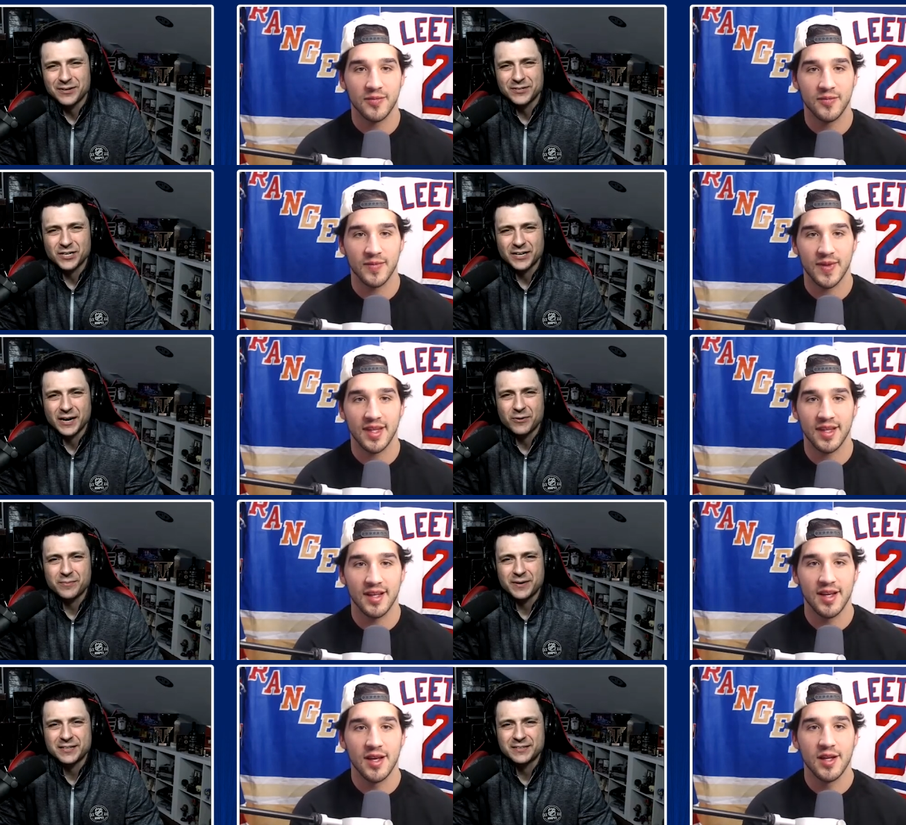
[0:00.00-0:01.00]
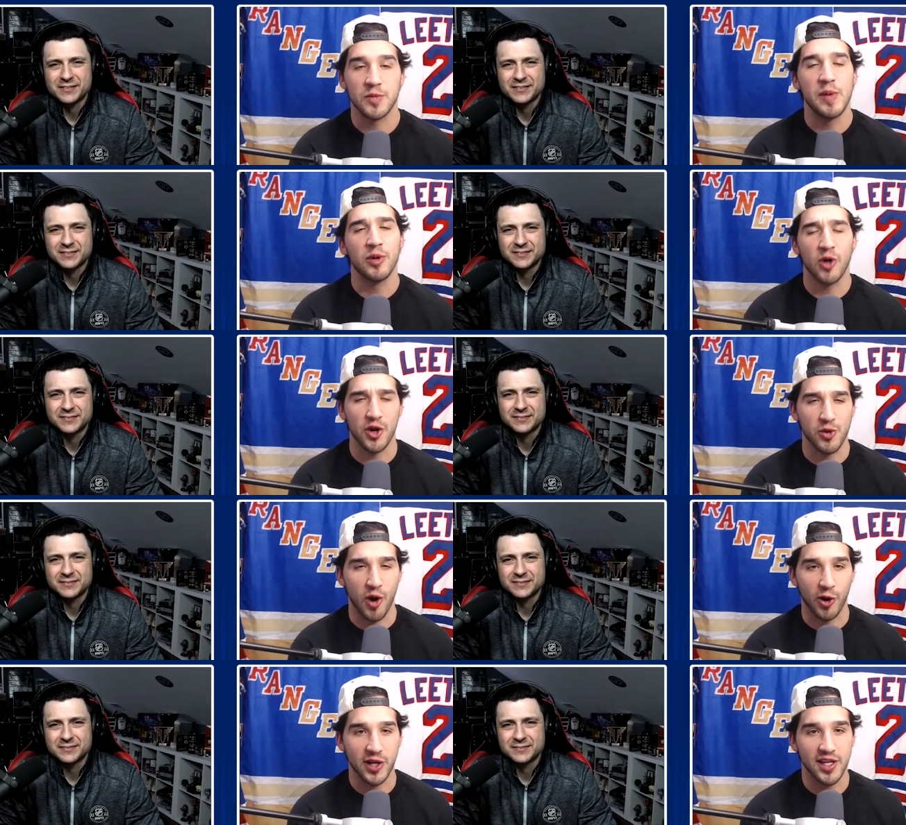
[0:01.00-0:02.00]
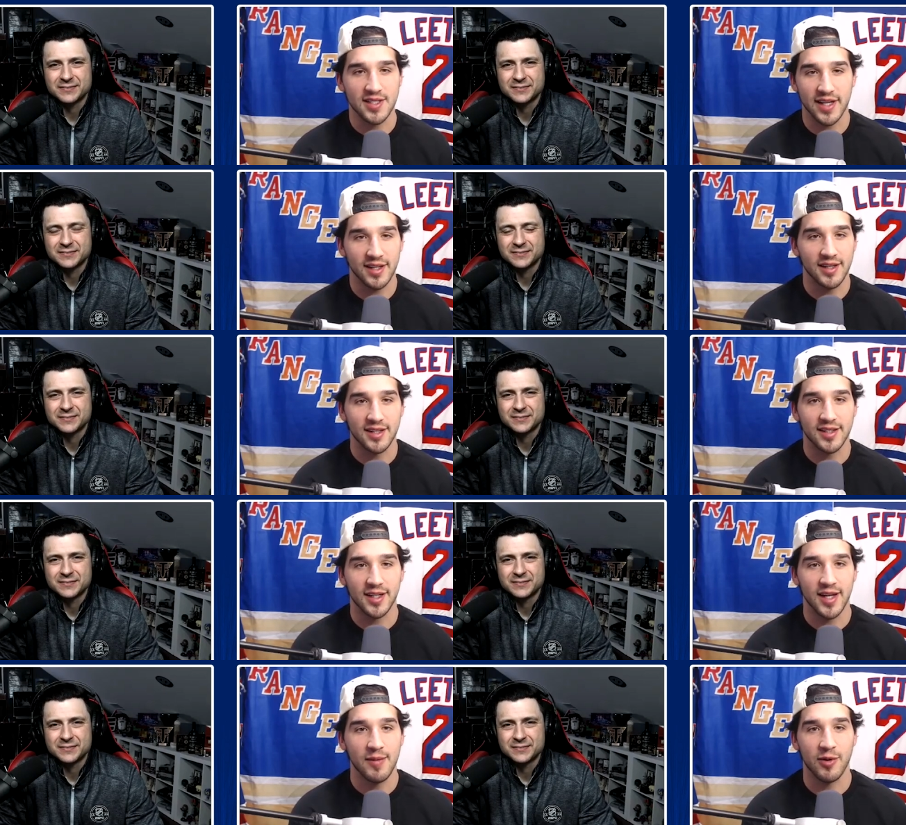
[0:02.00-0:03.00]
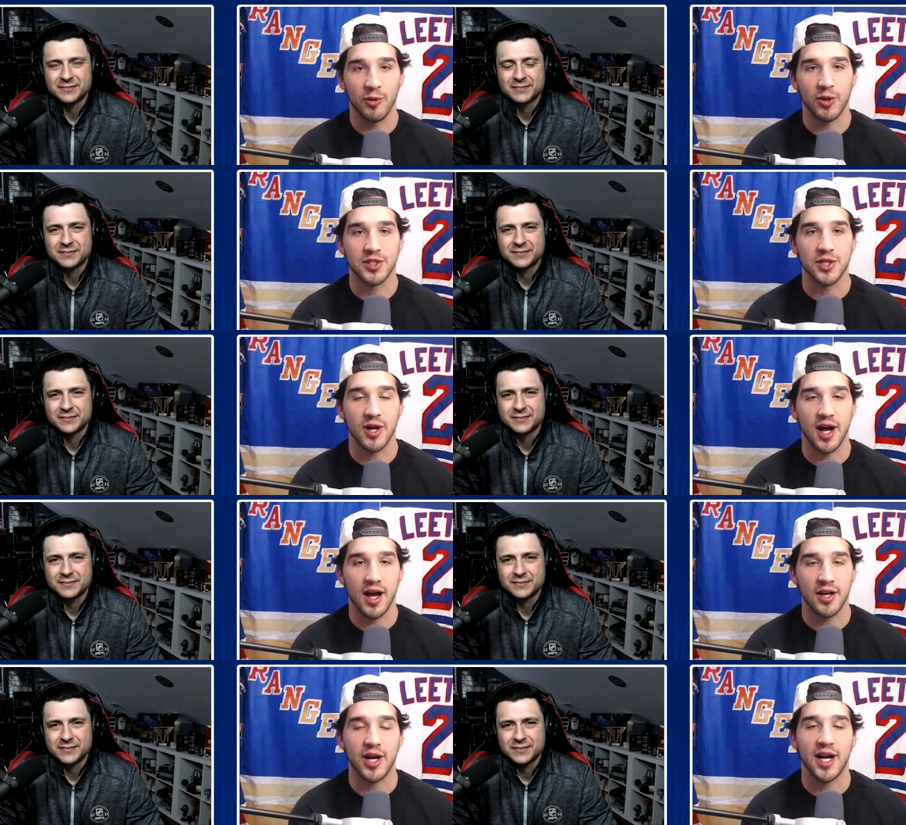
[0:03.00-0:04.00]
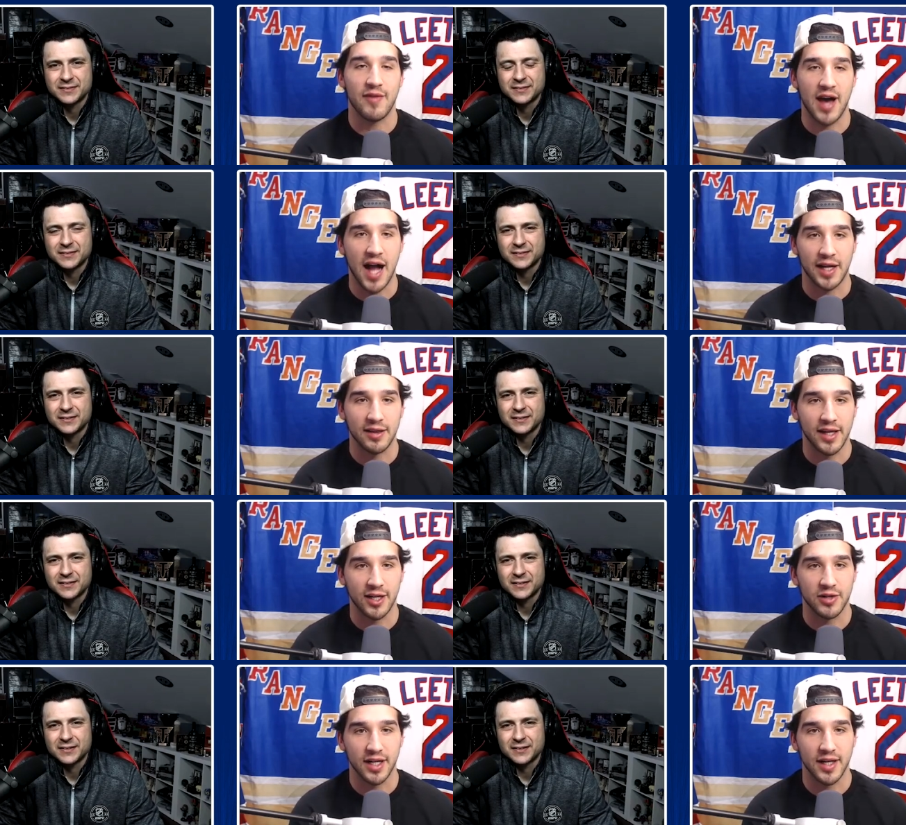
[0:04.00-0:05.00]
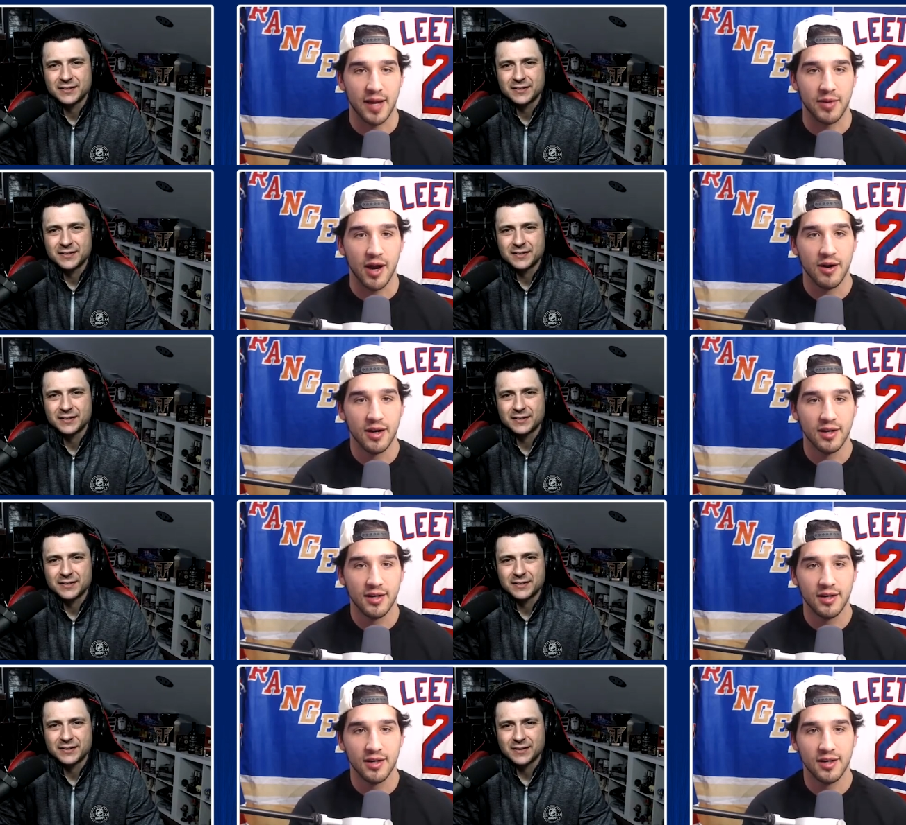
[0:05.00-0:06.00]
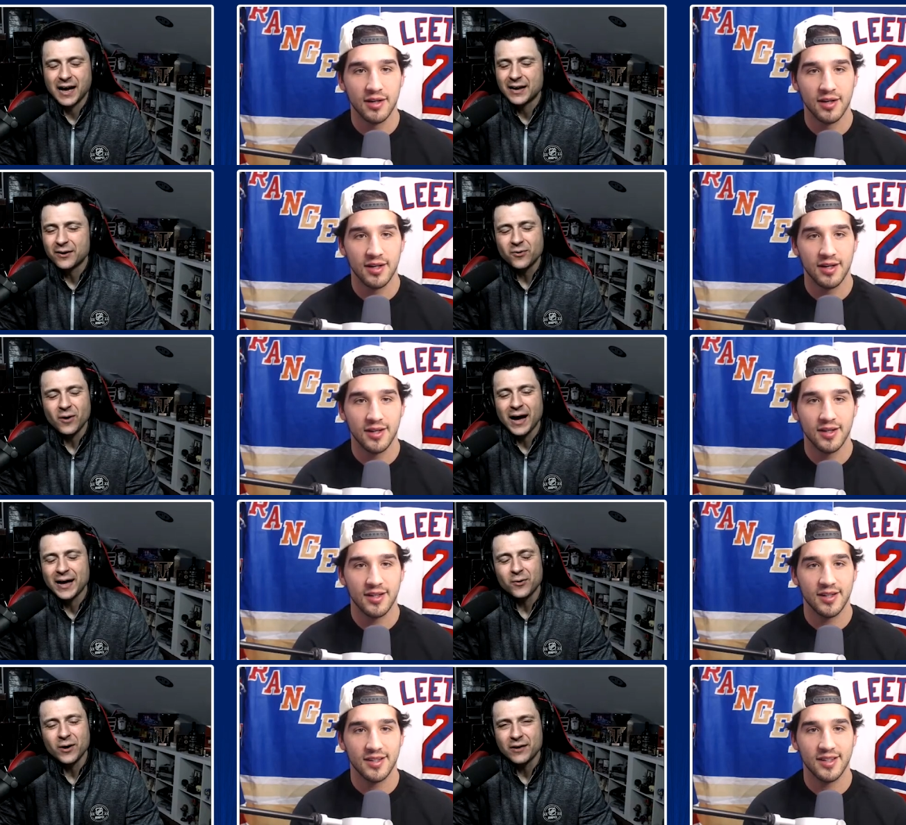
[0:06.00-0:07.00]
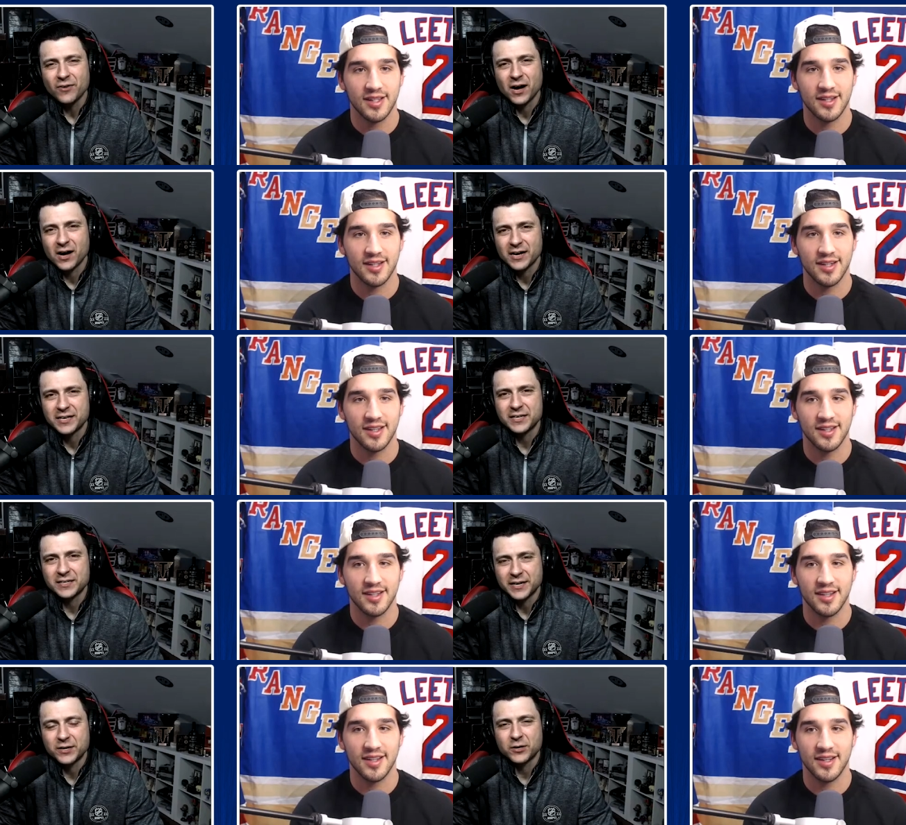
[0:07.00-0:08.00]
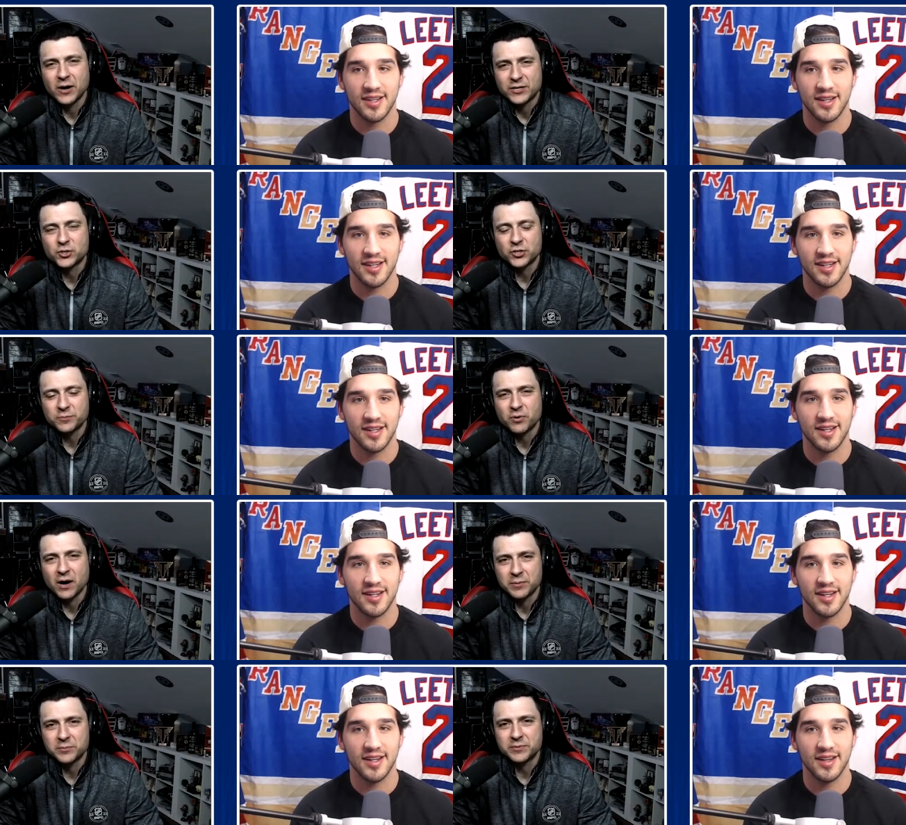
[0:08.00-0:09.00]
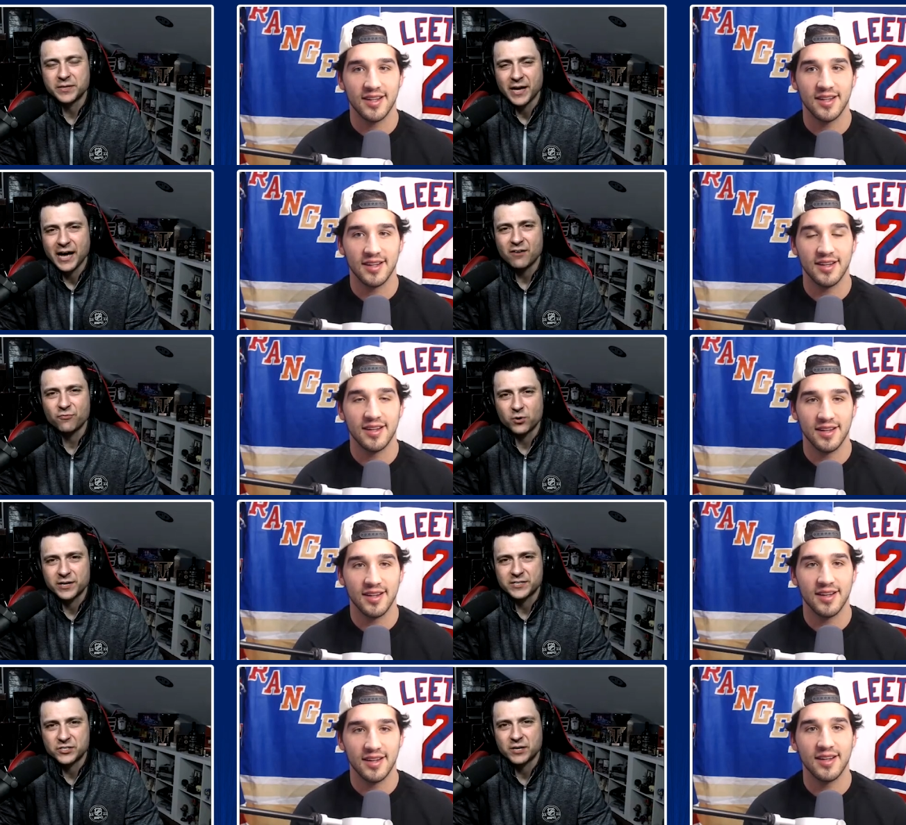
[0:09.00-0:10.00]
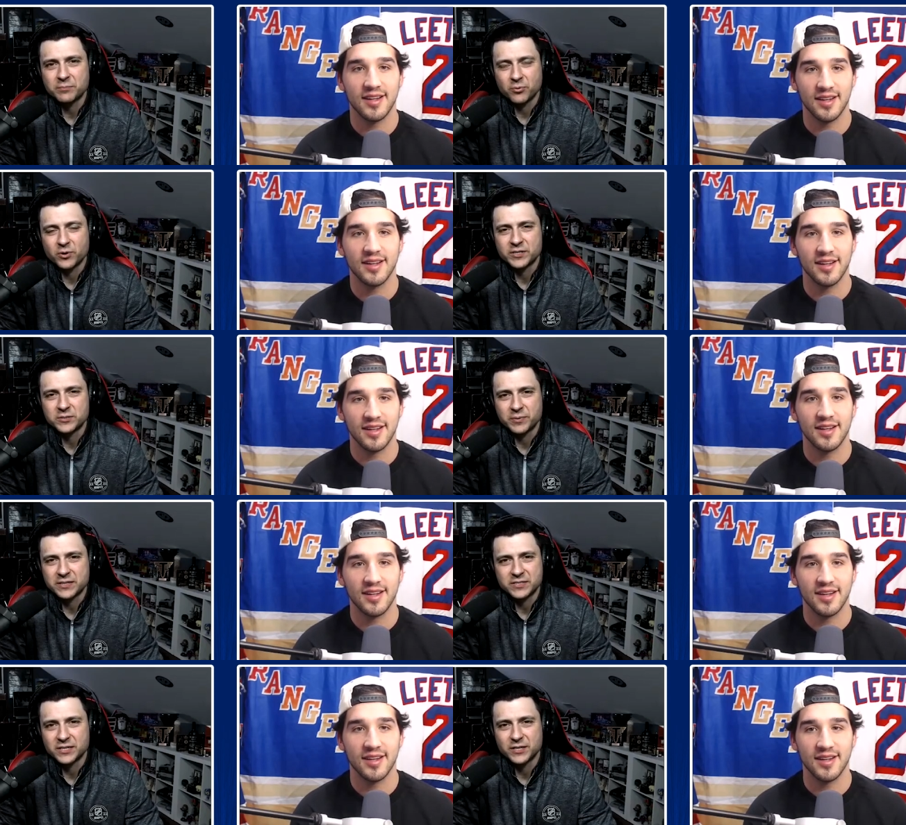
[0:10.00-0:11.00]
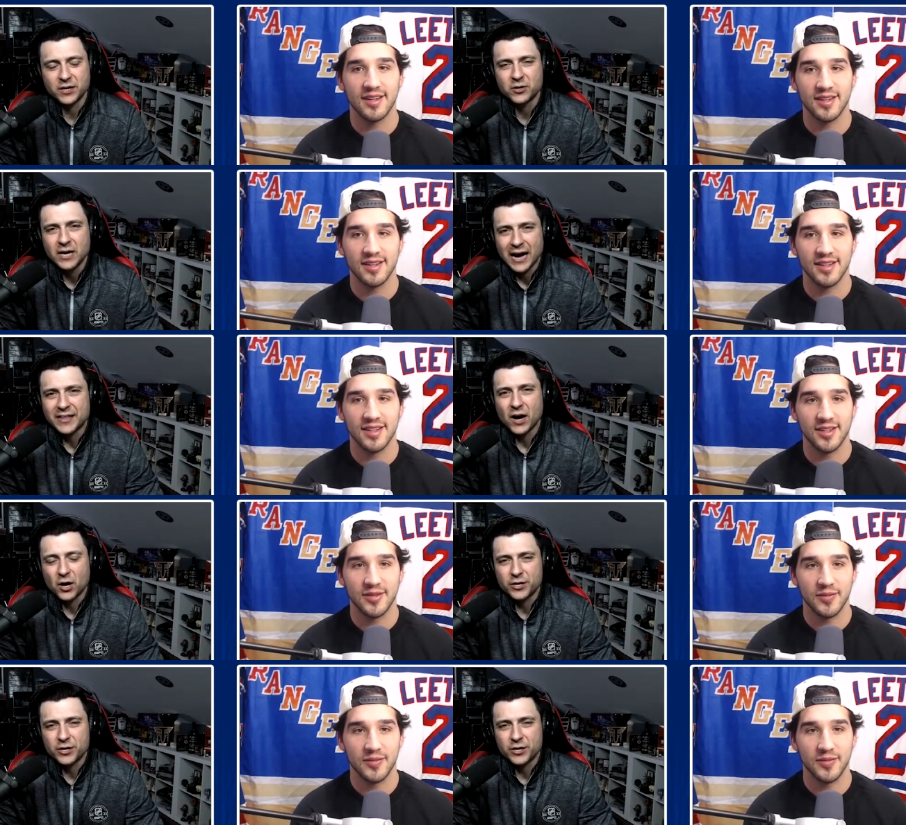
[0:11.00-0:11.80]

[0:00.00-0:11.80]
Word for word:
Speaker 1: Jonny. How are you, man? Do people call you Artie as like a, a nickname, or what's your? Uh, you got to have a hockey lingo nickname now.
Speaker 2: I don't. I don't have a hockey lingo. I should probably have one at some point, but uh, no. I think Arda